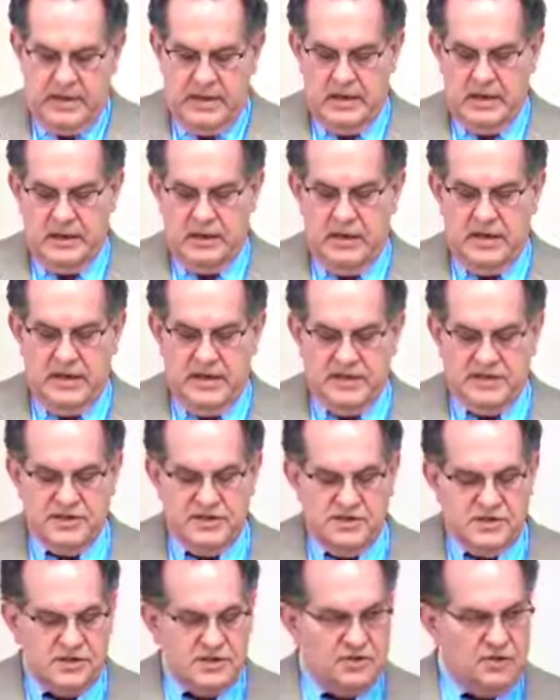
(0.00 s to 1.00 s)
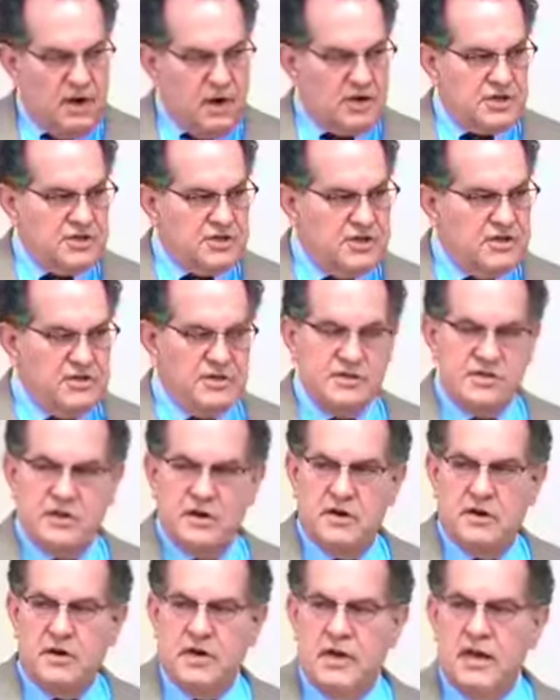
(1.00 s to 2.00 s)
in these instructions
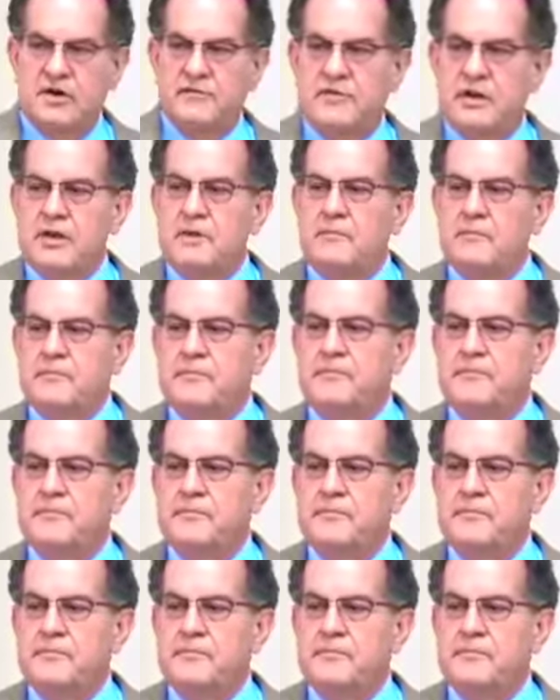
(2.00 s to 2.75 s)
that are given